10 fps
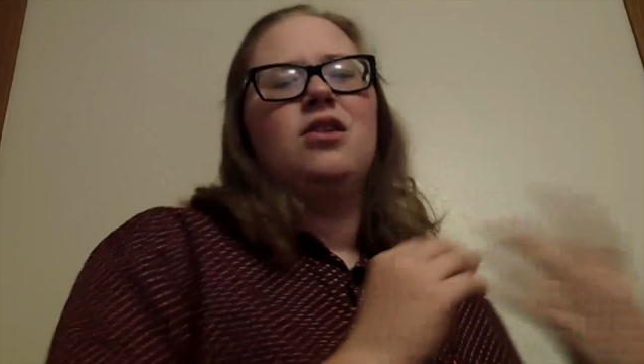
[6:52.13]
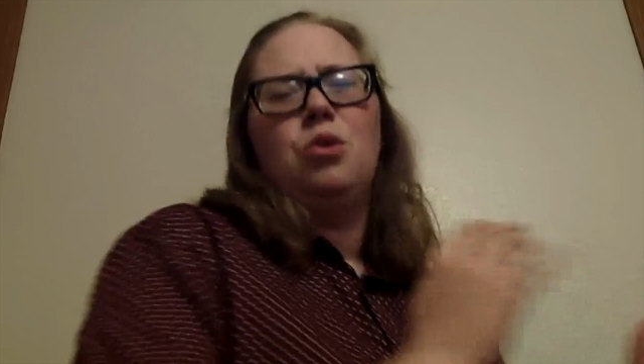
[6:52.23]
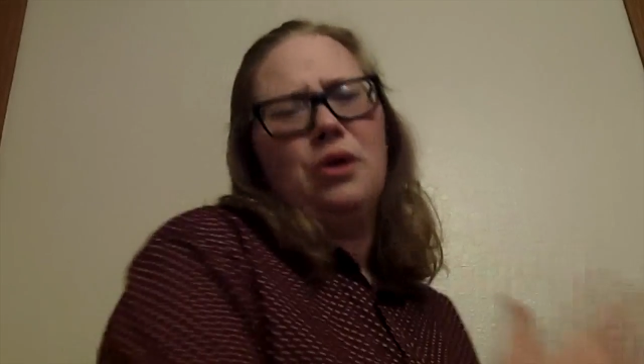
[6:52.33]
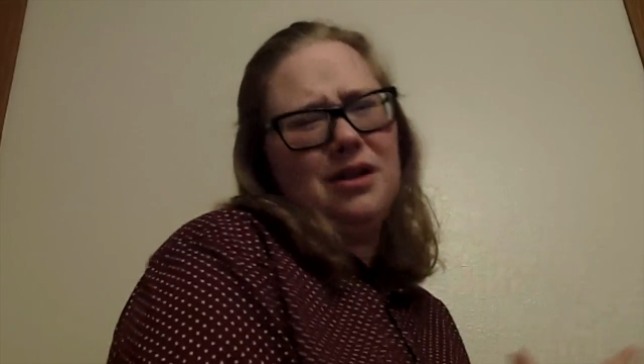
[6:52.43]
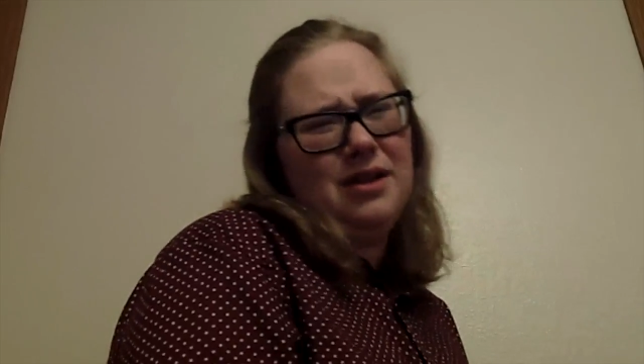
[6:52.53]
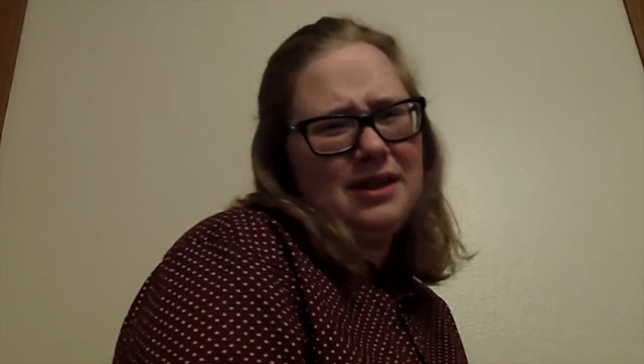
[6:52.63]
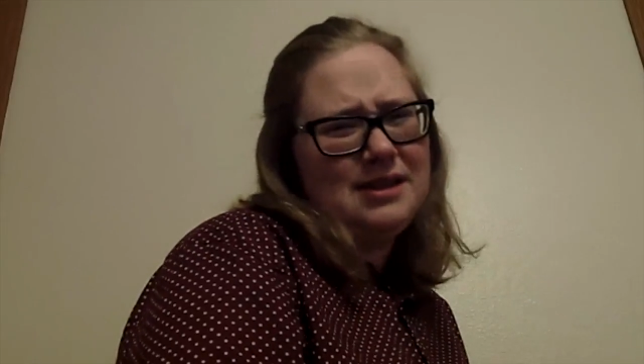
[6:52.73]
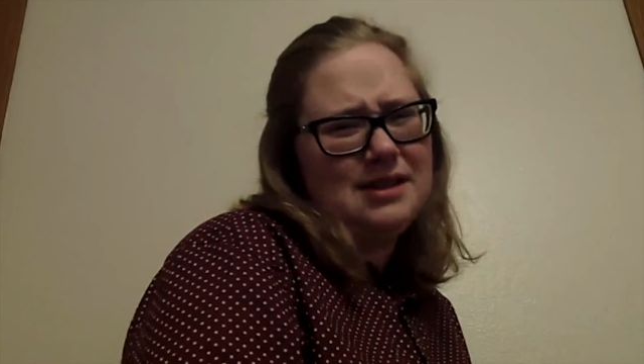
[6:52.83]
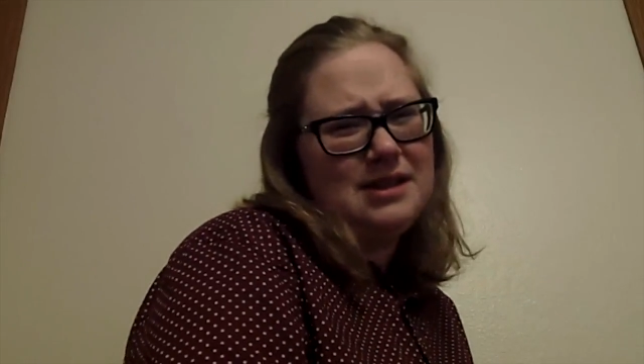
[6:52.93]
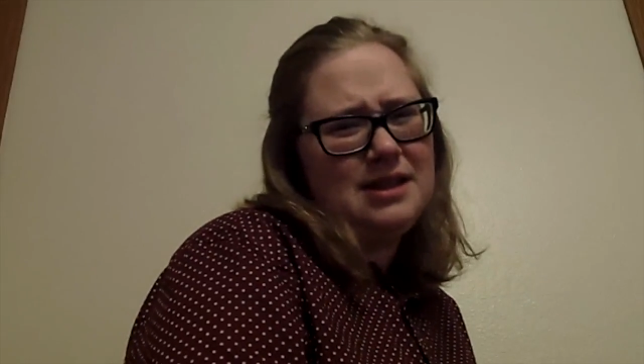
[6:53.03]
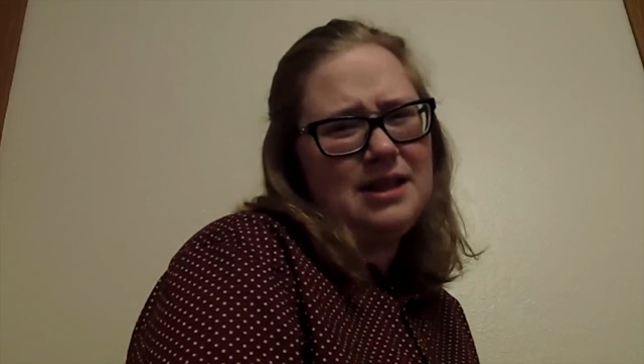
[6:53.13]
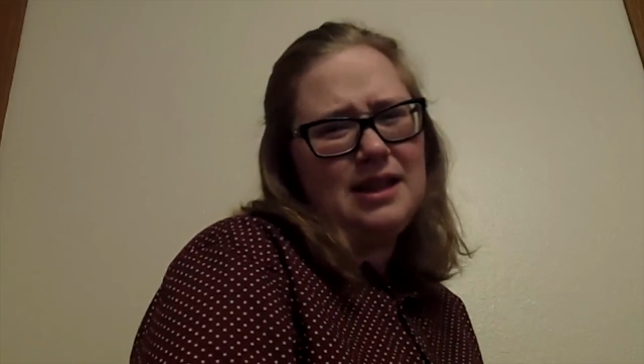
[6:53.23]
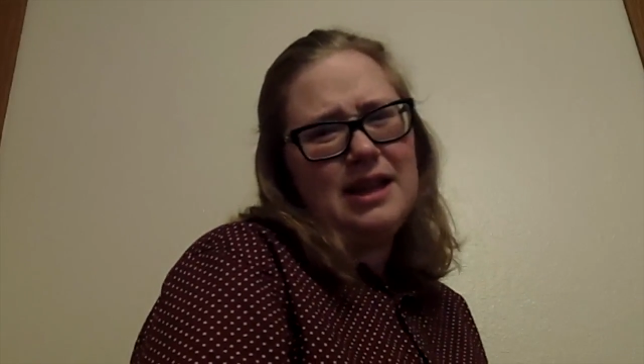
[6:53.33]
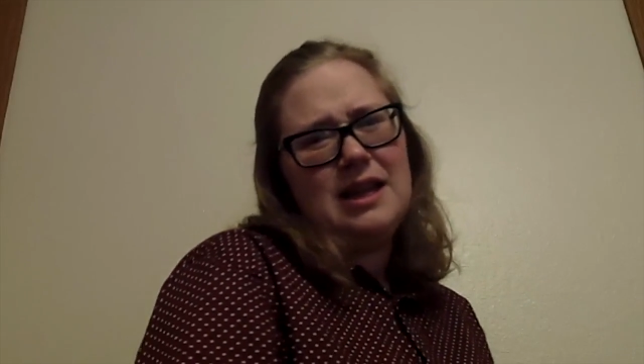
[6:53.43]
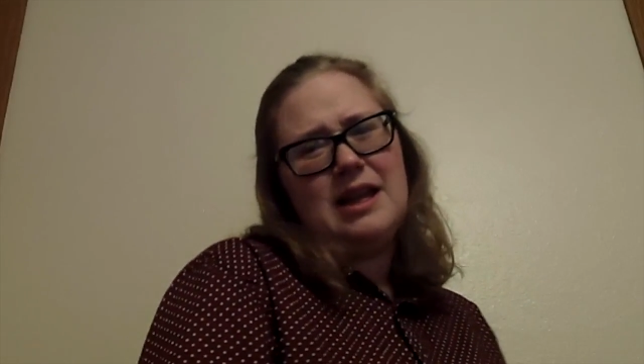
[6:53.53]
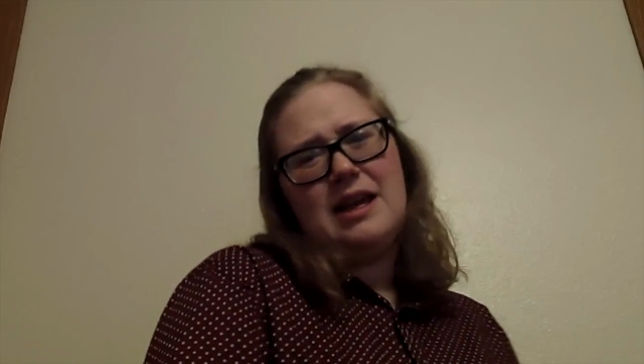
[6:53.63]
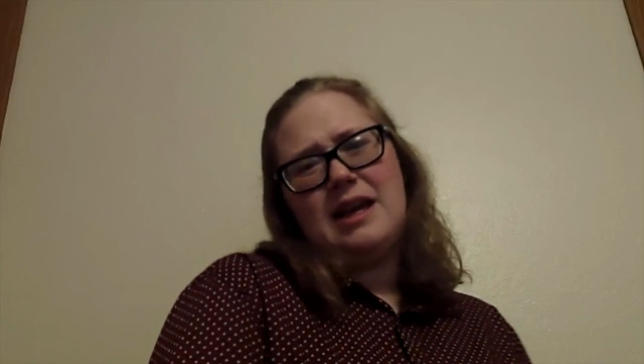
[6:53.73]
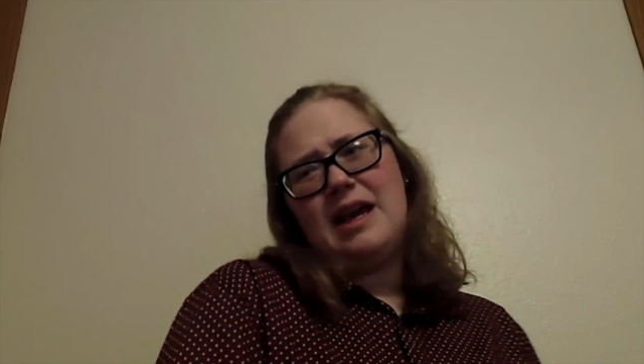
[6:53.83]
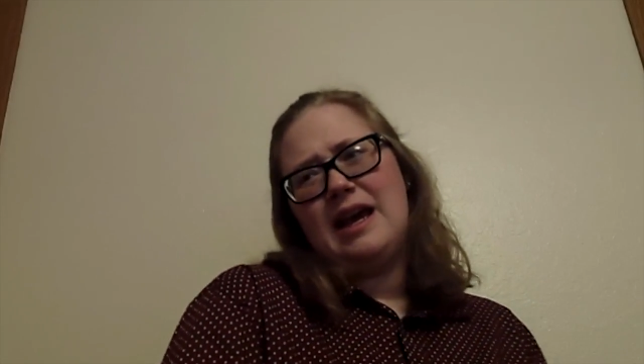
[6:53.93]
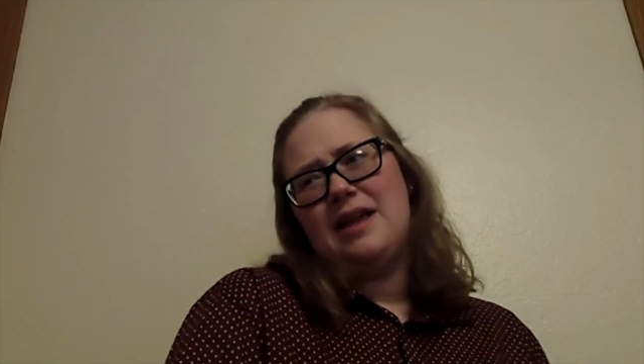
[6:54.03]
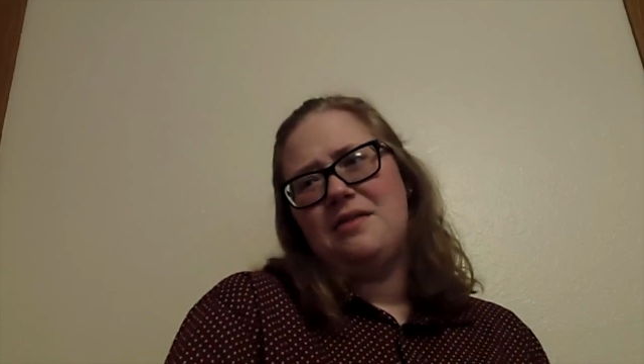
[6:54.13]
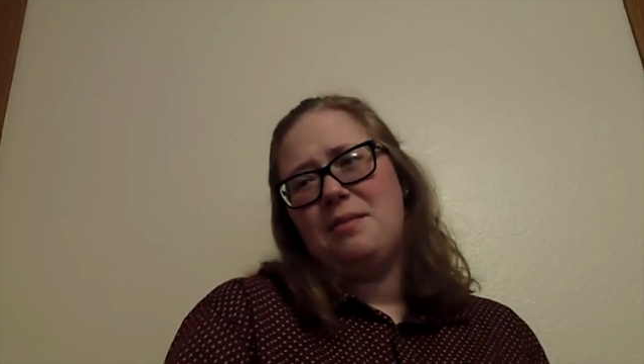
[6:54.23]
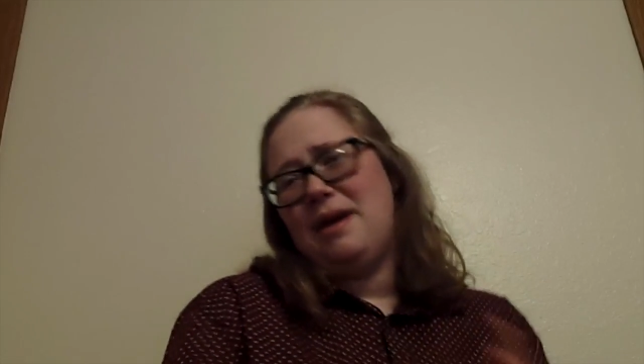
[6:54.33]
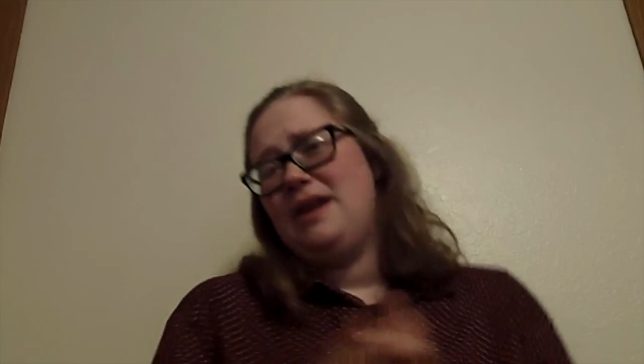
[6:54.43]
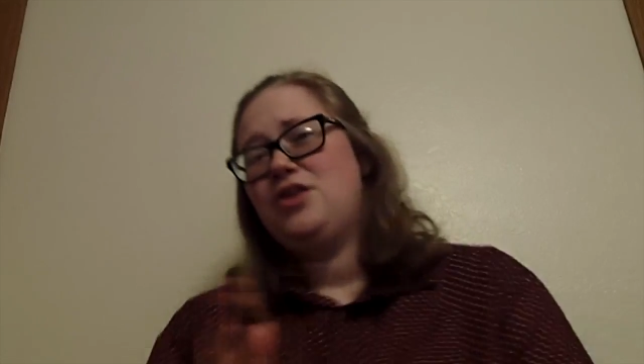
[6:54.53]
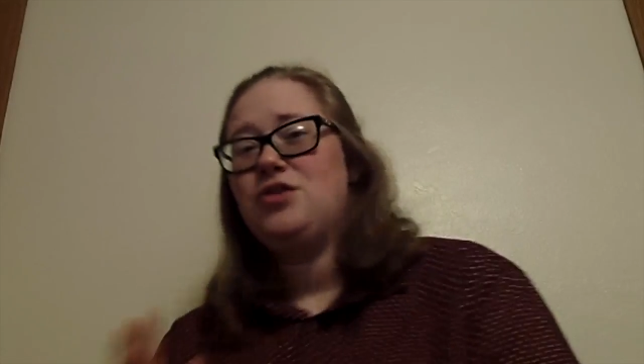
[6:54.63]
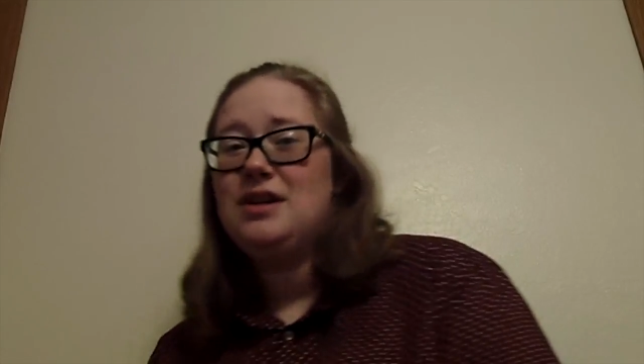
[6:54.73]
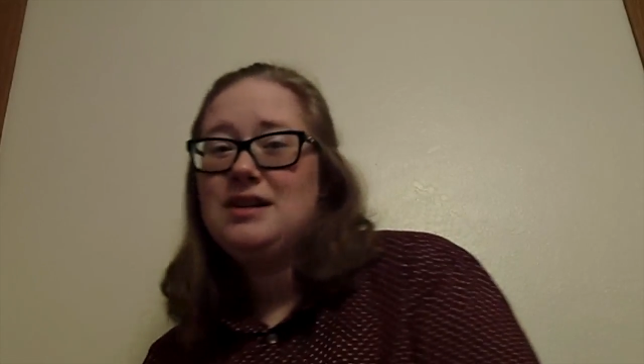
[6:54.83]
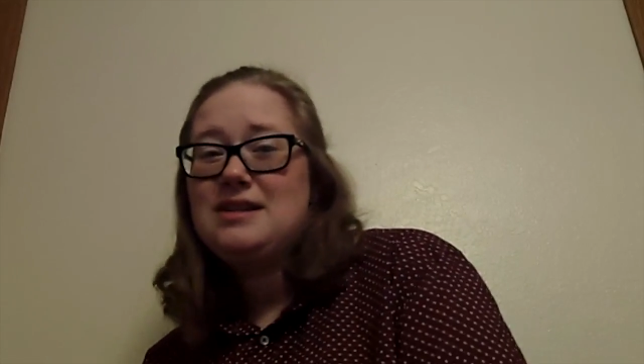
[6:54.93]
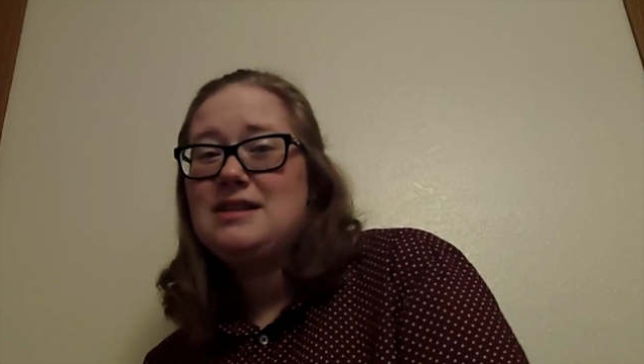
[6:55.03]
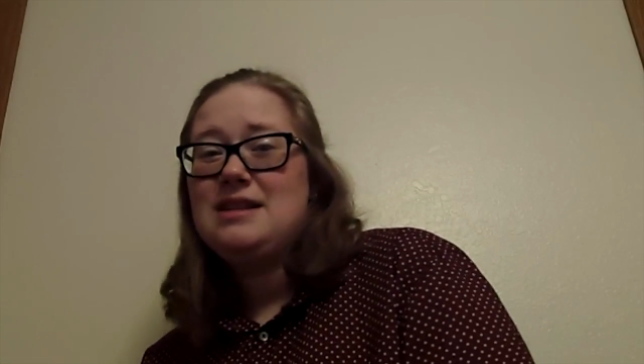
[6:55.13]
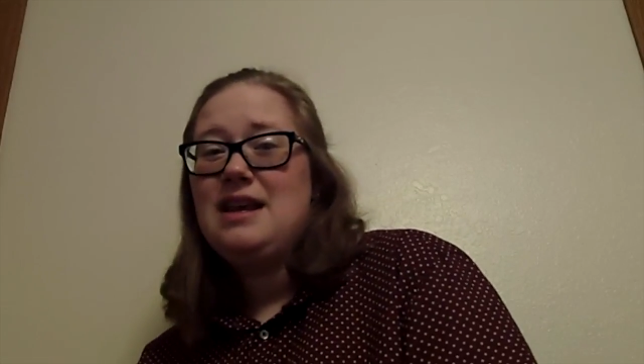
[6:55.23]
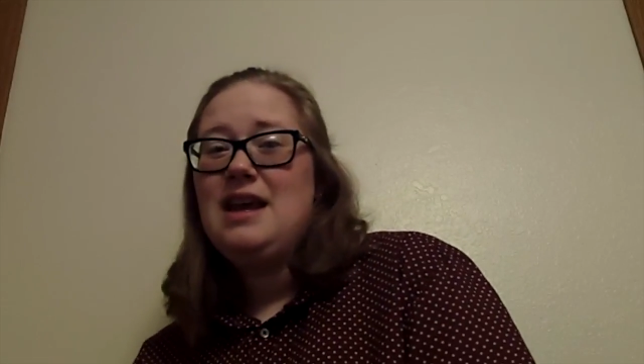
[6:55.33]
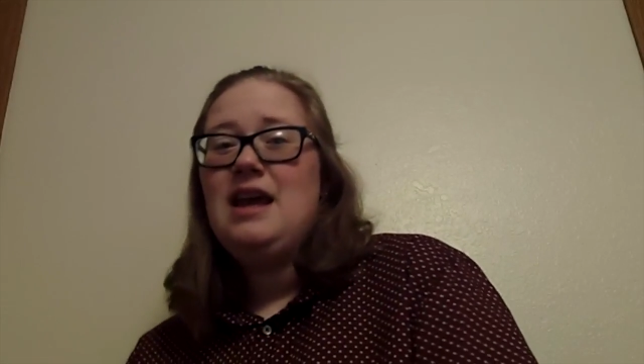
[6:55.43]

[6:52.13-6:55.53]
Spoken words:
Loyalists and the Patriots.